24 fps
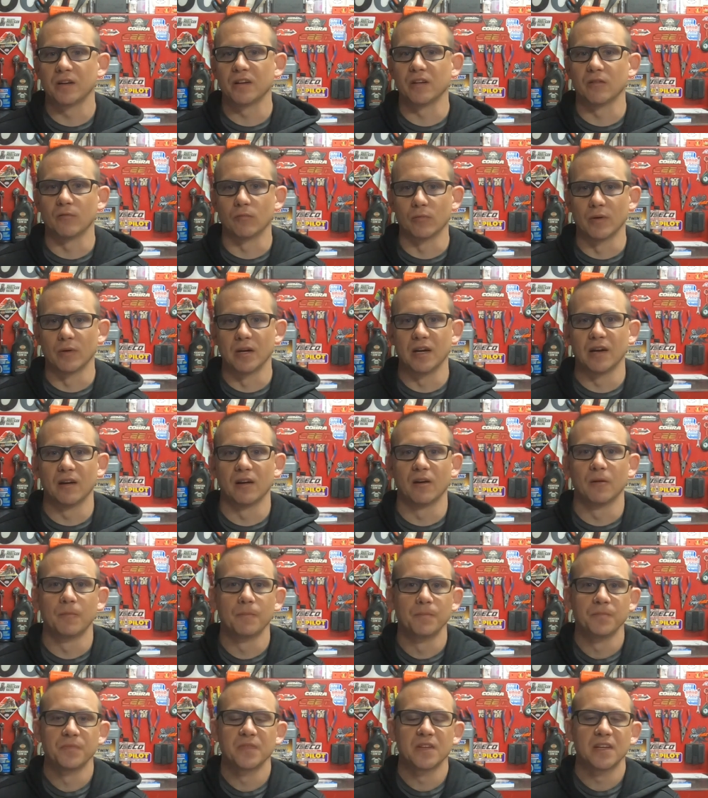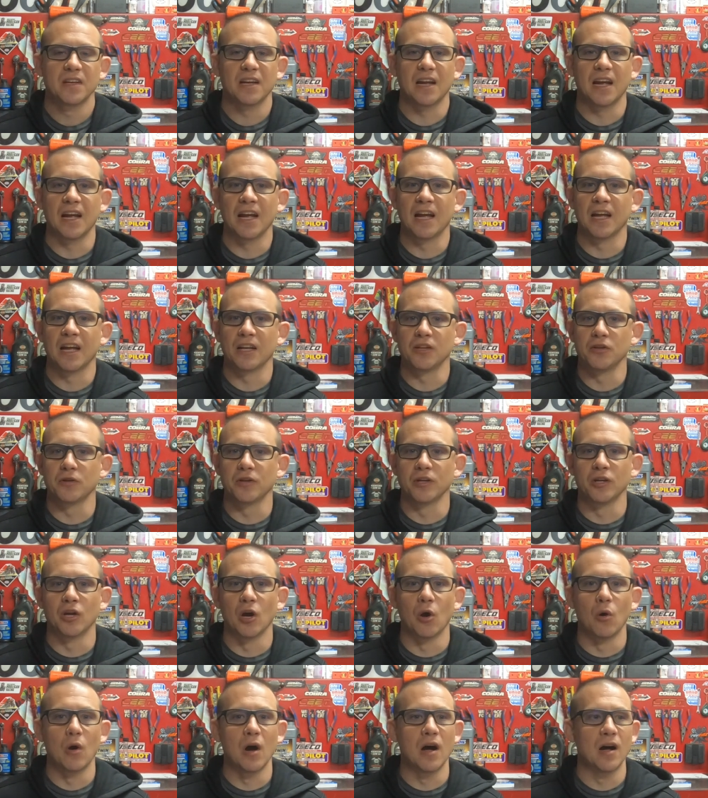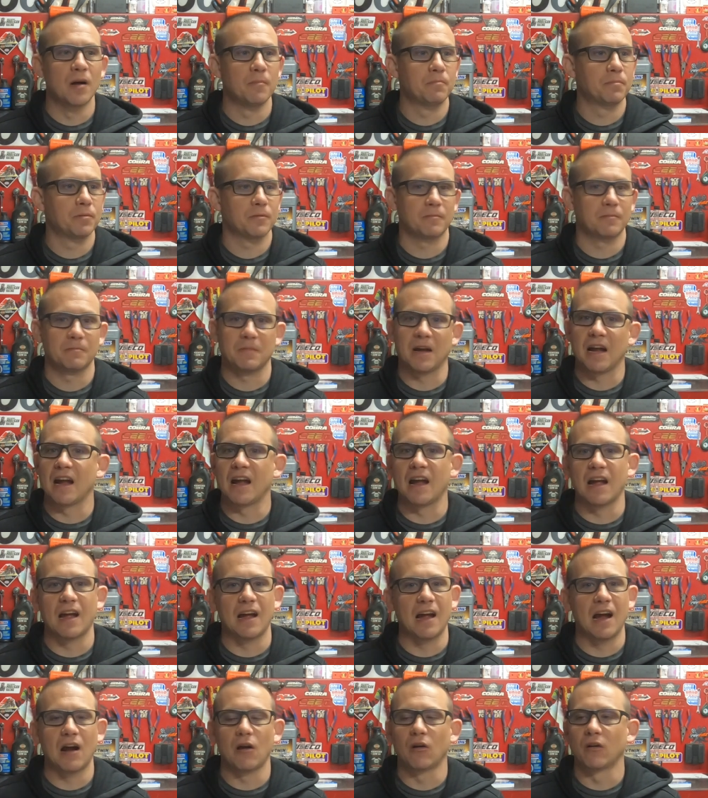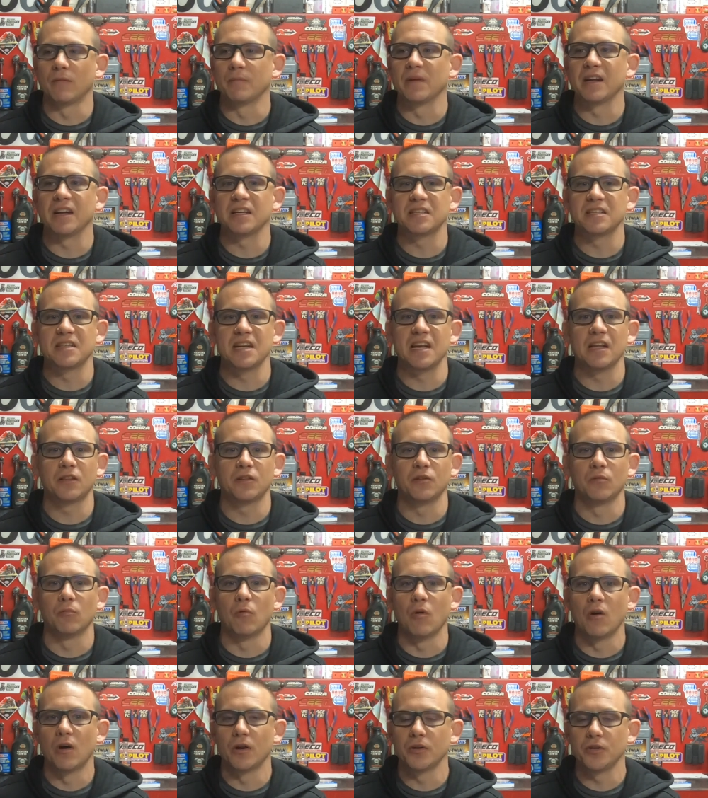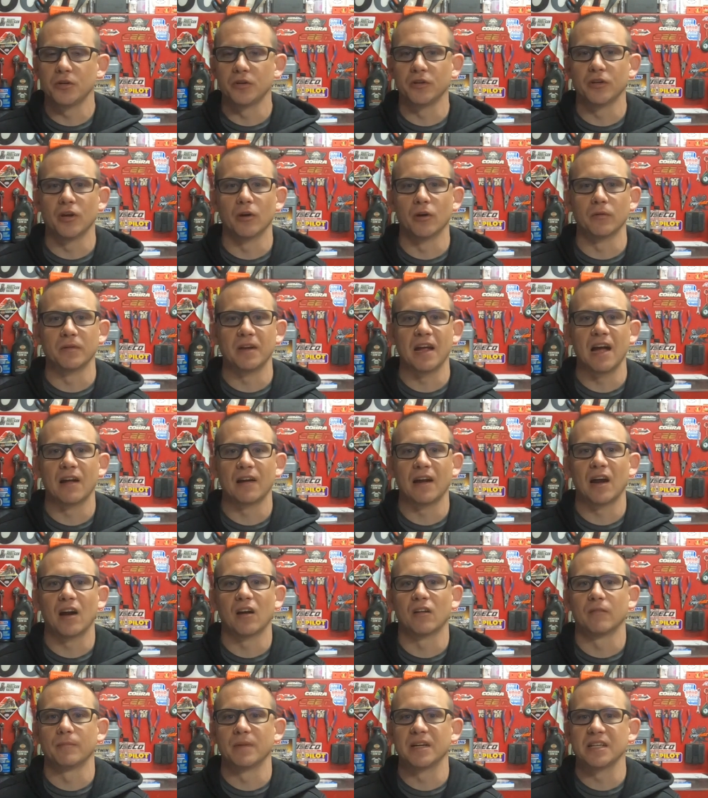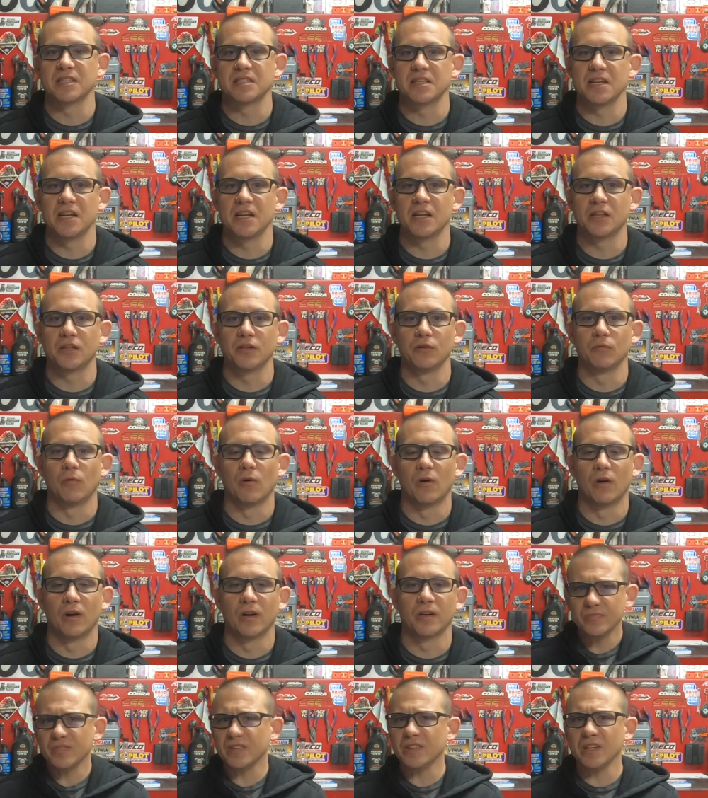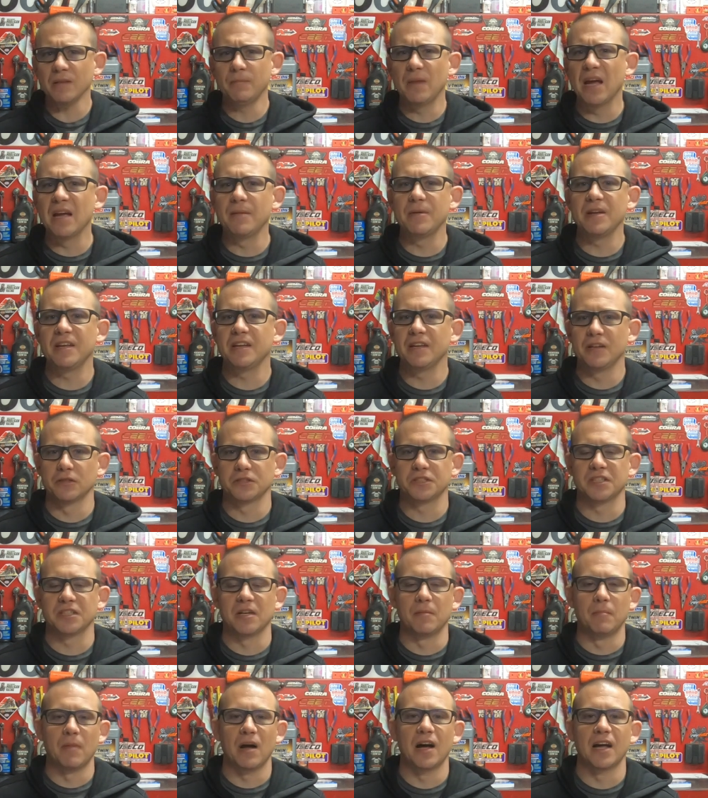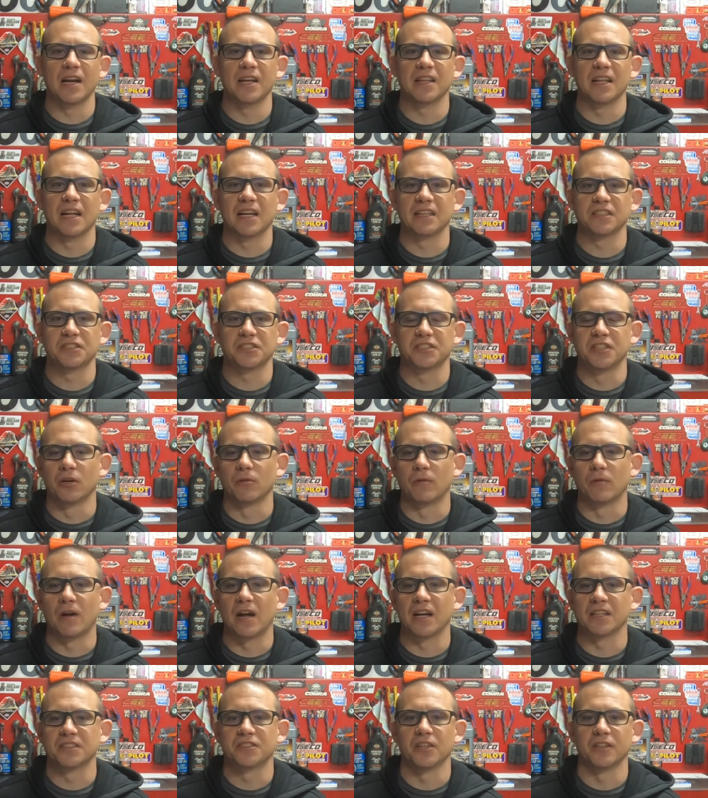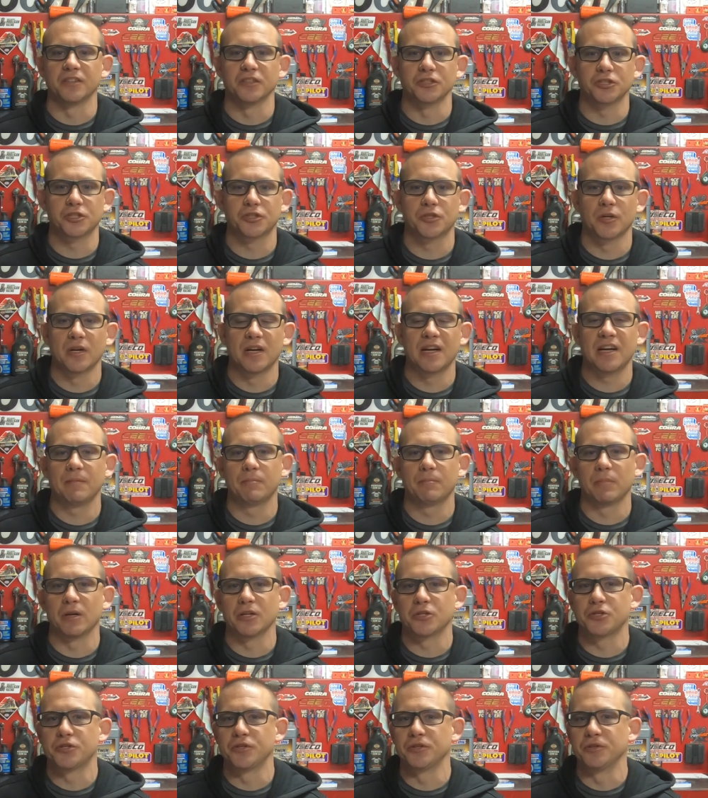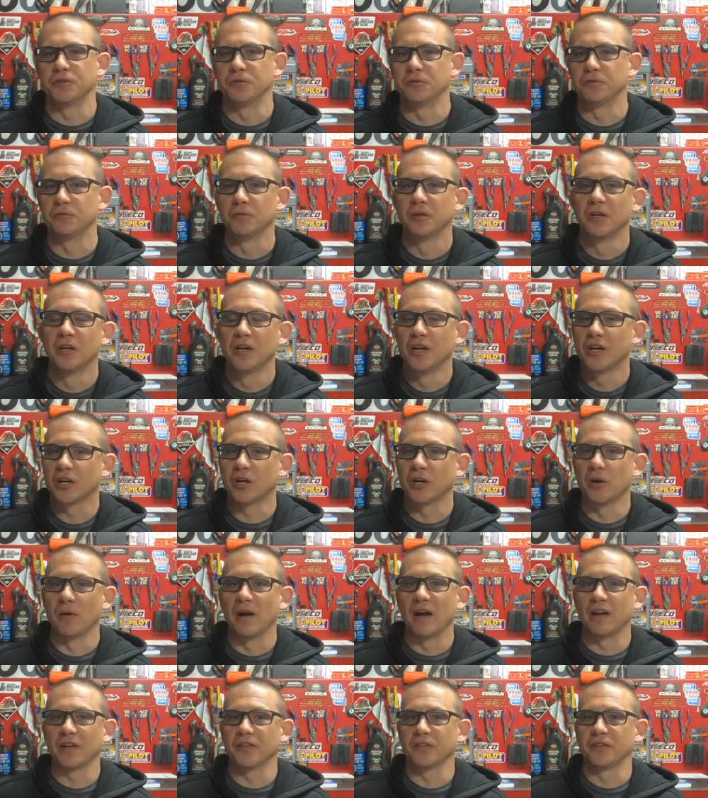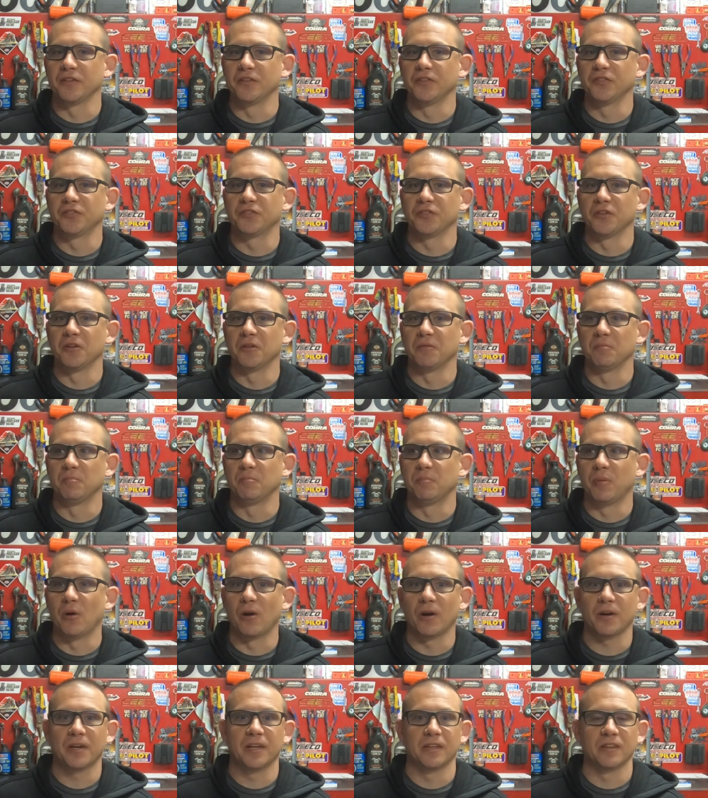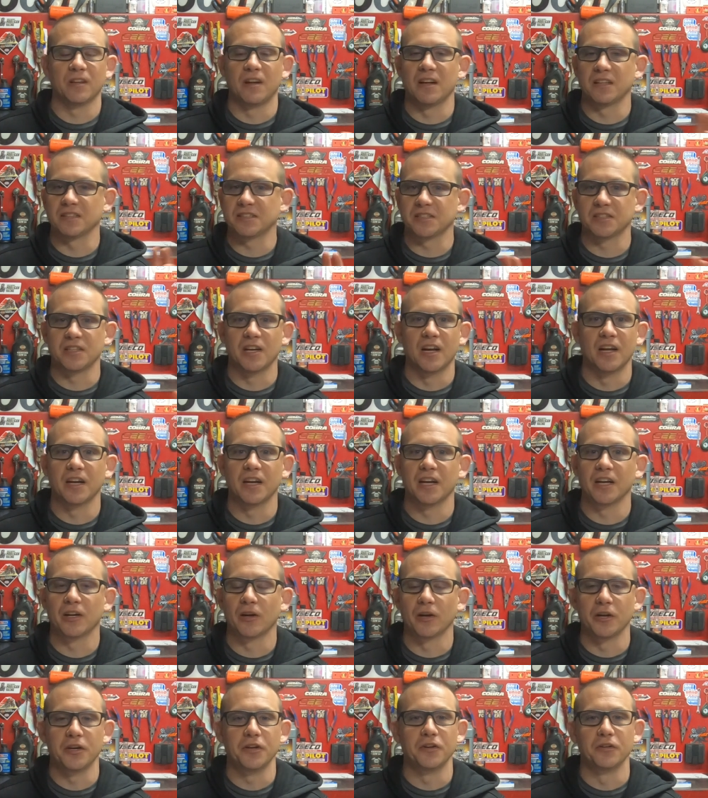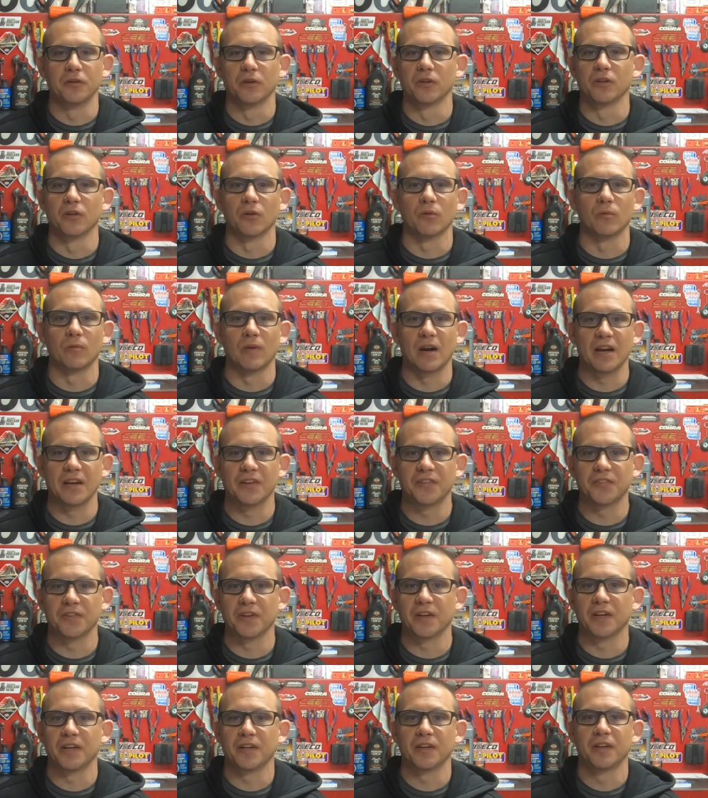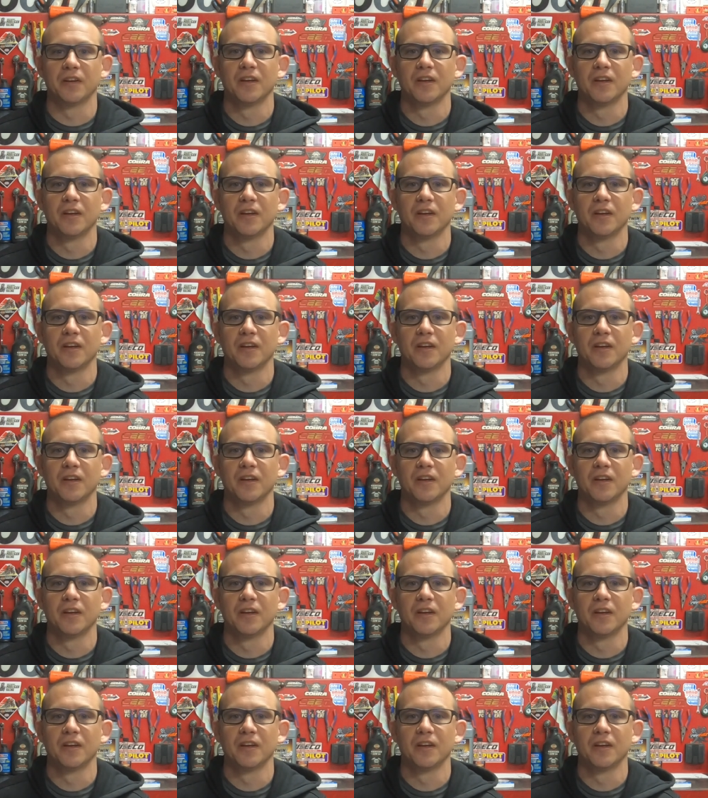and rear. And you can go up, however many teeth you want. You can go down however many teeth you want. Maybe you're somebody that still rides on the street, but you go out and do some parking lot stunning or you do a little racing.